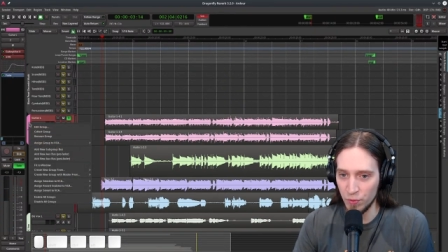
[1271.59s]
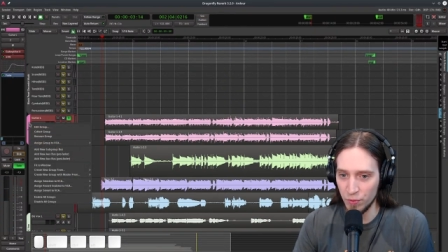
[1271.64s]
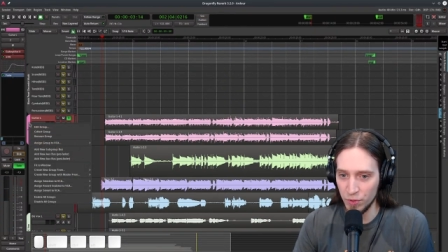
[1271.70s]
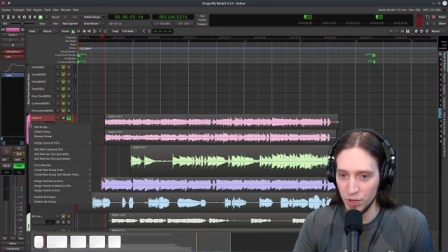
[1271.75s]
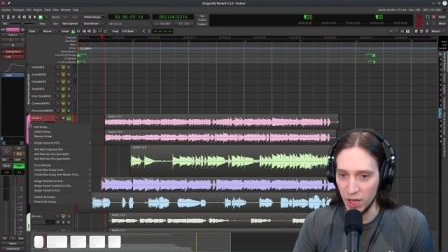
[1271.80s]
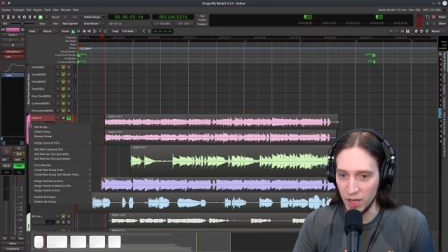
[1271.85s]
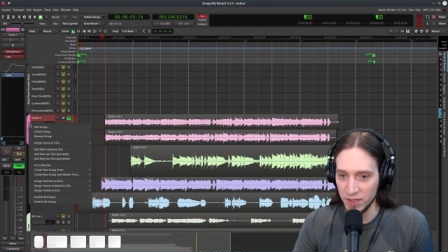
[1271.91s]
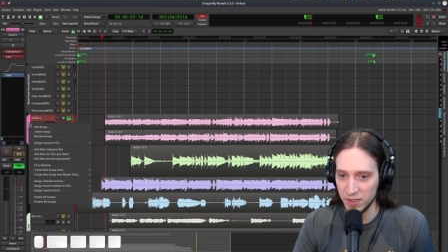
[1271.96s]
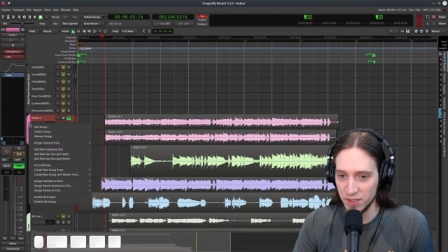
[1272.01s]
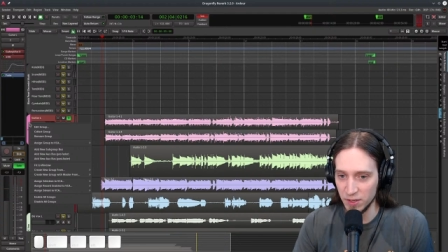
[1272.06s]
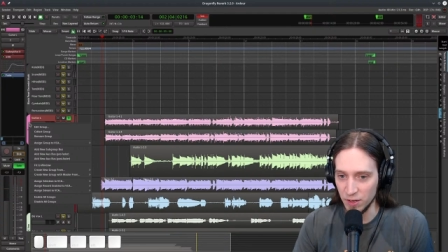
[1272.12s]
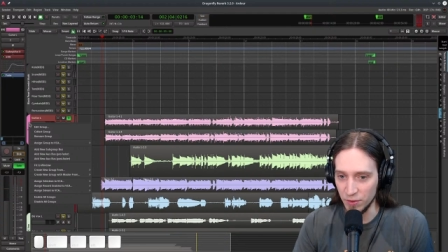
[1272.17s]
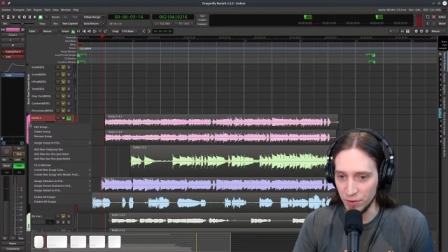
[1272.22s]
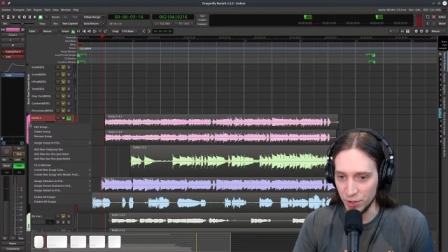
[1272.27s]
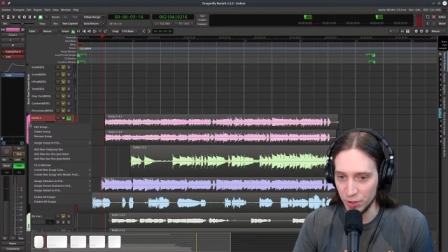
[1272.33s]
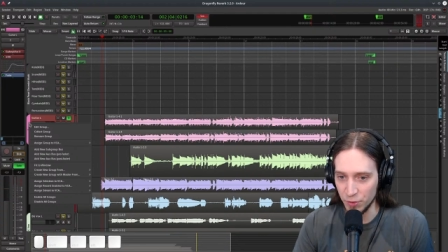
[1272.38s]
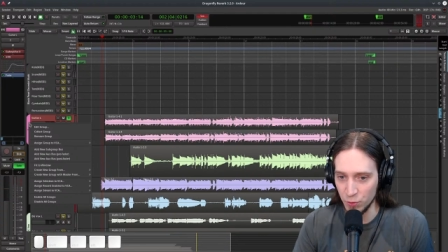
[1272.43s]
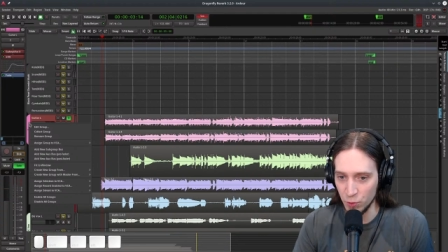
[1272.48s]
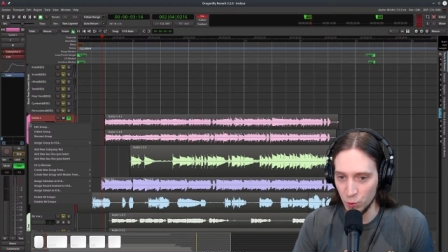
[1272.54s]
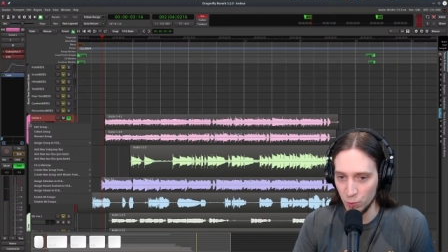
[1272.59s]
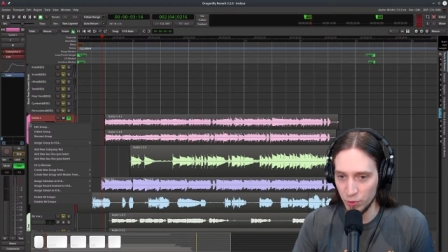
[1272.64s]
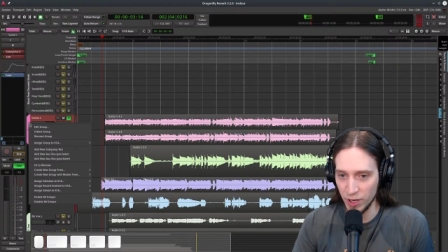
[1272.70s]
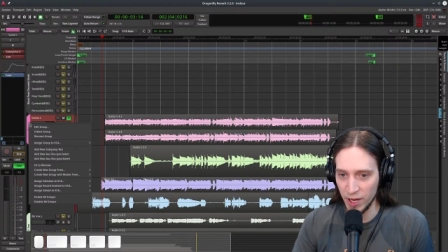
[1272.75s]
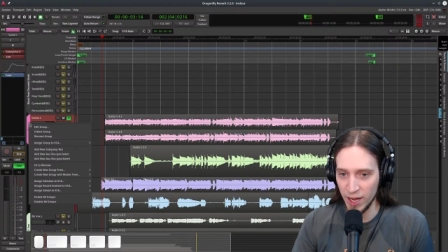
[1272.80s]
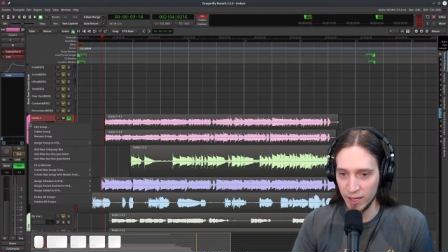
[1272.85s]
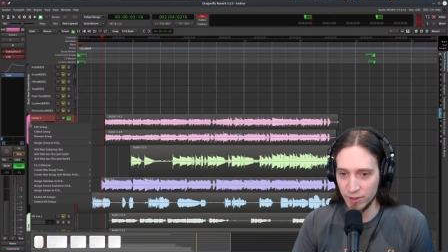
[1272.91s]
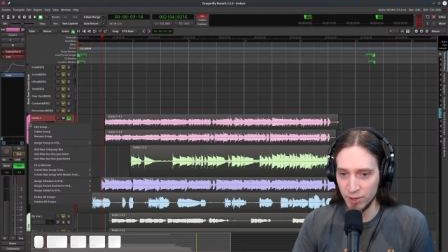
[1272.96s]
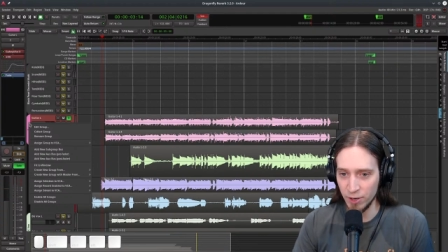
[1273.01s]
Yes, on the group
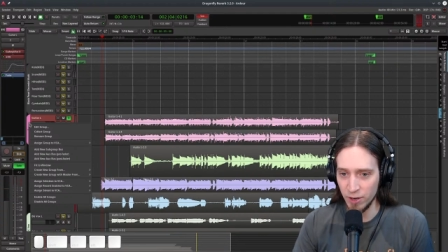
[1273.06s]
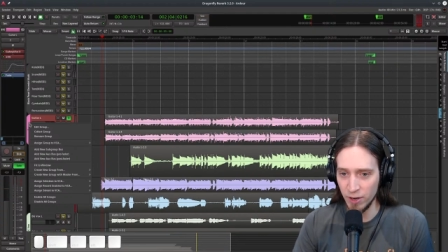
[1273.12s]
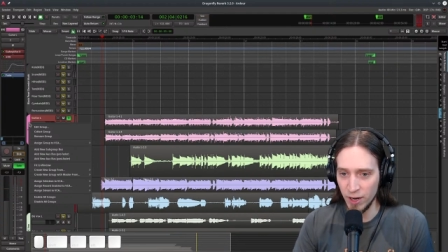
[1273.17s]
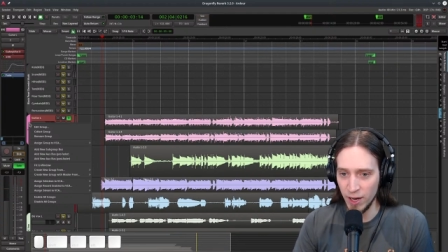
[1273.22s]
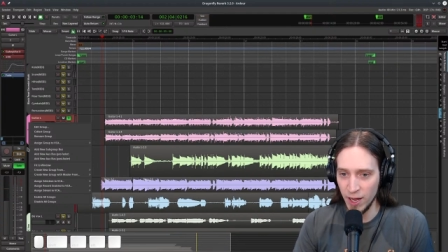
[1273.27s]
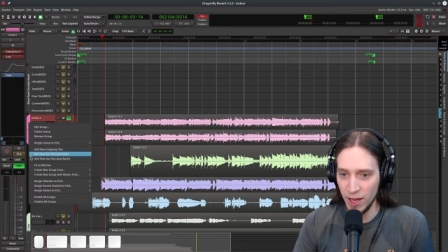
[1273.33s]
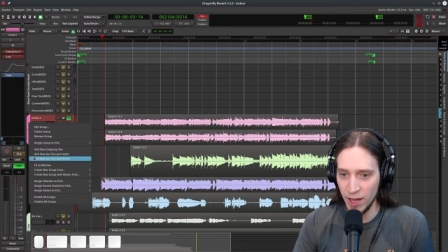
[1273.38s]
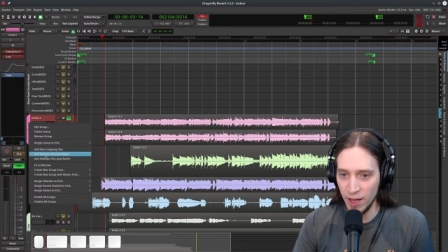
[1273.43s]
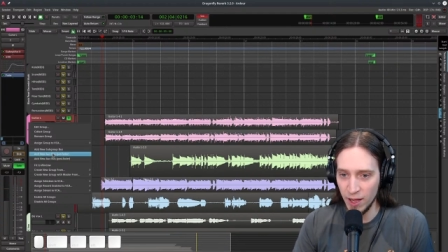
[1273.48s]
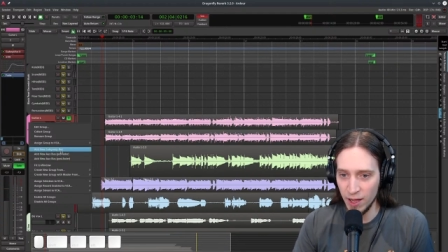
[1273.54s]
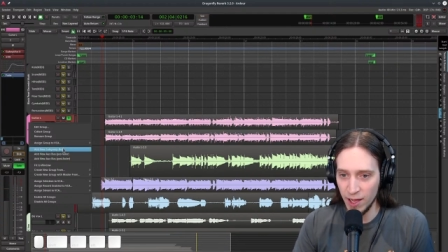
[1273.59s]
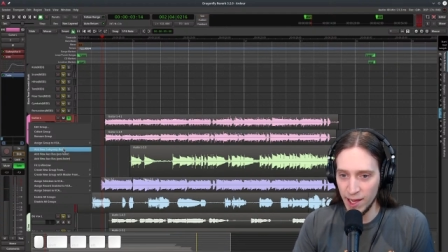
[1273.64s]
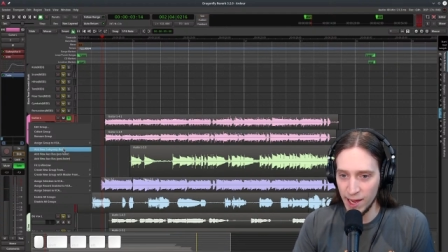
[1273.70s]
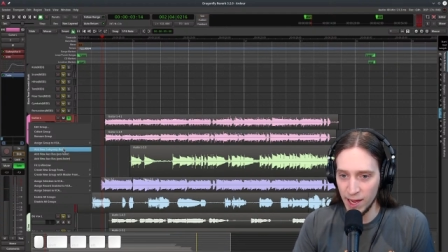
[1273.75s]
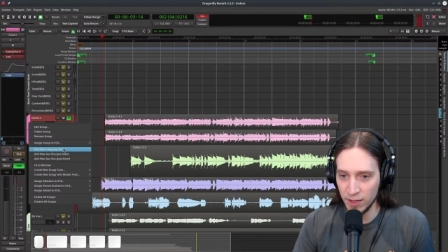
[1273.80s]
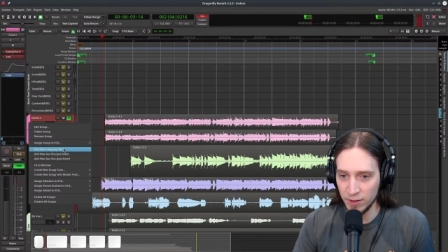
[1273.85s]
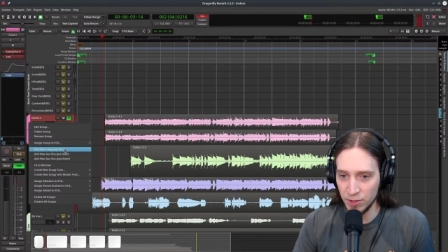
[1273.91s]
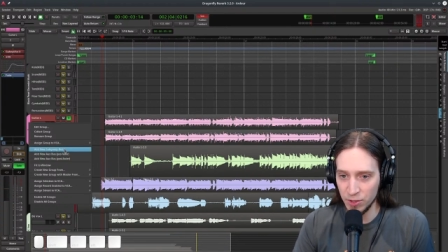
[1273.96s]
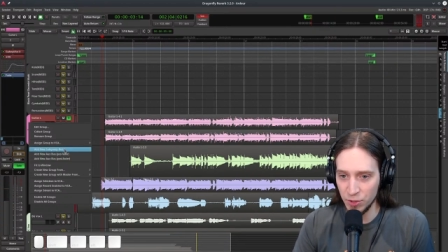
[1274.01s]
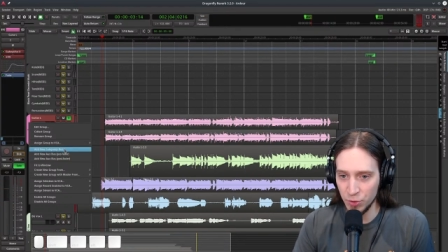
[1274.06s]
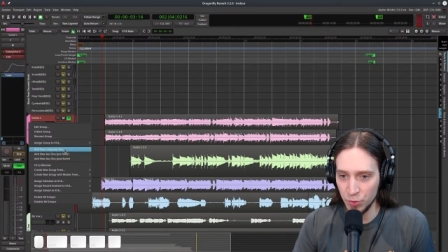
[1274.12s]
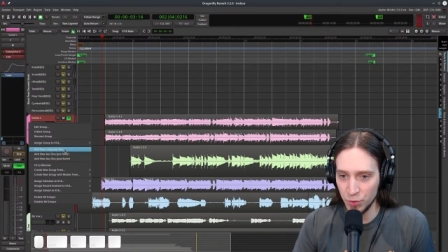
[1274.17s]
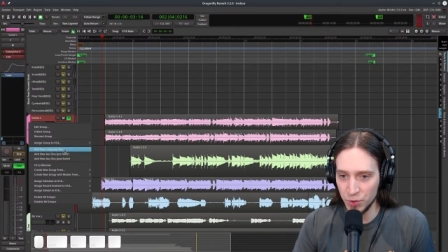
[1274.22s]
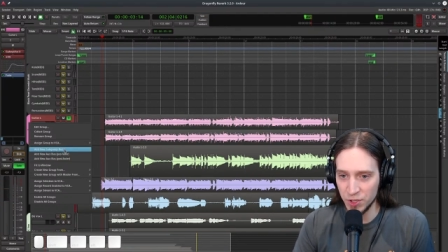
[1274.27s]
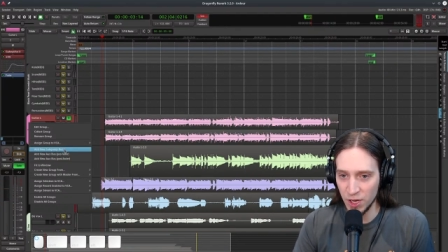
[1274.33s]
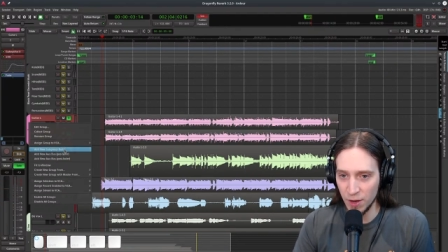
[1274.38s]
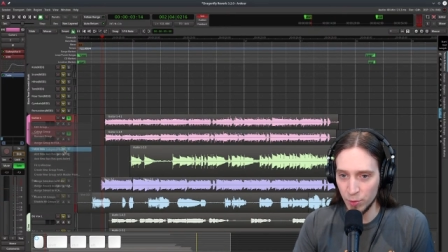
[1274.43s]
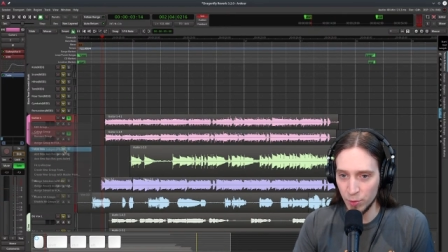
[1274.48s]
header, add new
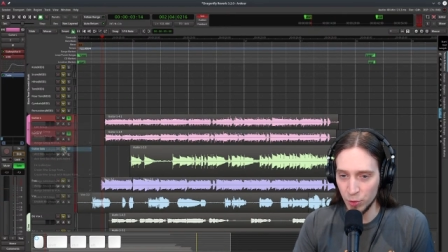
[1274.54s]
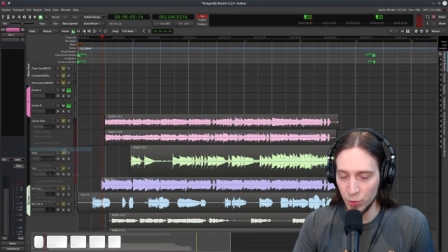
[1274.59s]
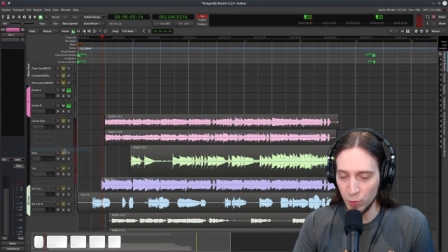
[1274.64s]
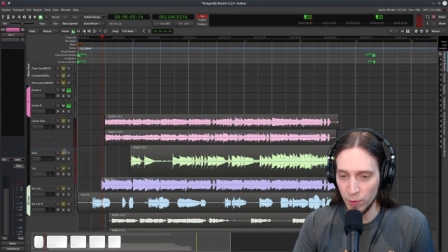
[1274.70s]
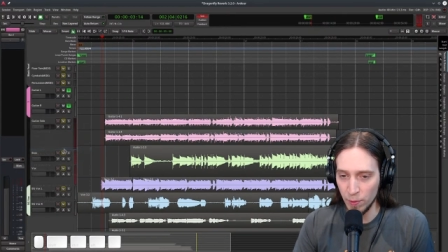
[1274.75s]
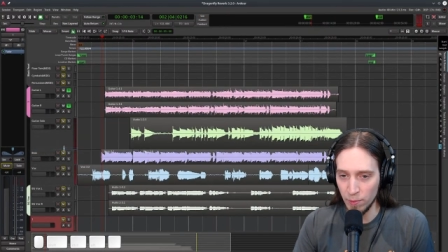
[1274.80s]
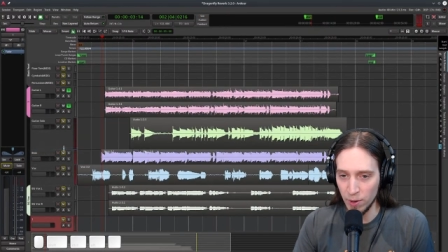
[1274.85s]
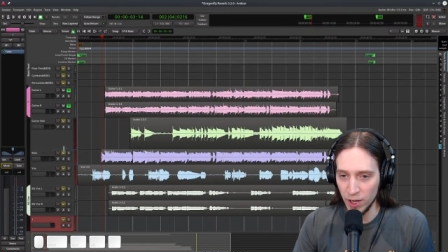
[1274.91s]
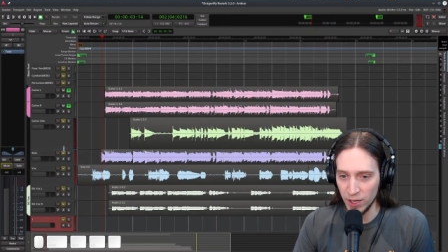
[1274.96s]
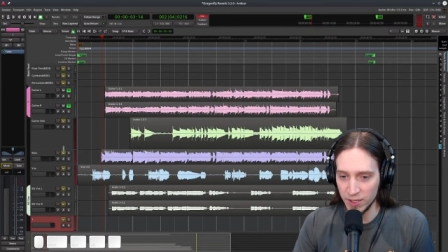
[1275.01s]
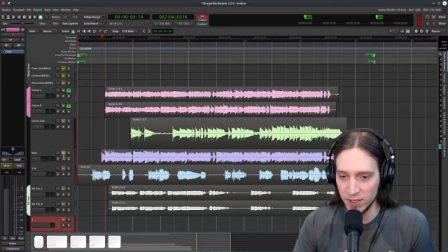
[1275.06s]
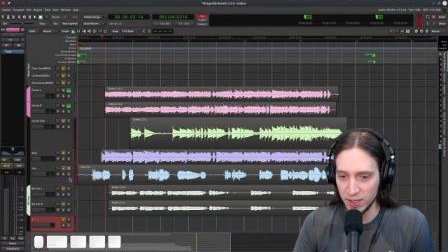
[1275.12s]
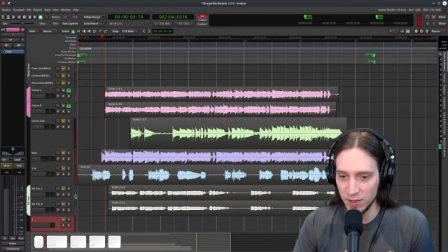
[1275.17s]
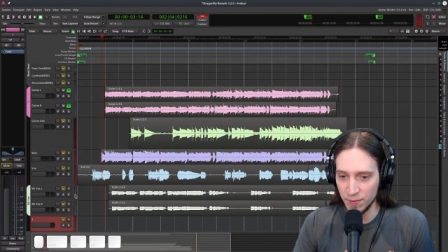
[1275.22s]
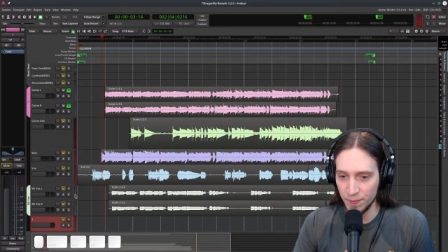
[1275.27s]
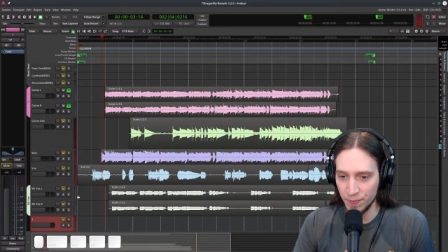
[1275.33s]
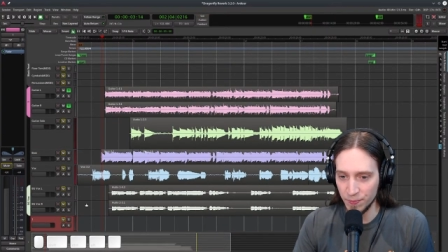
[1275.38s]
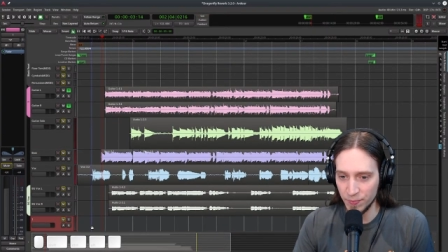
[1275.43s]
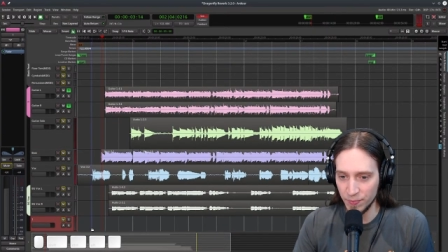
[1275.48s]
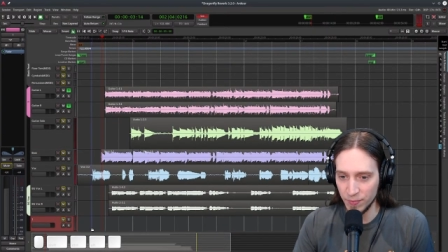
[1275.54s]
subgroup bass.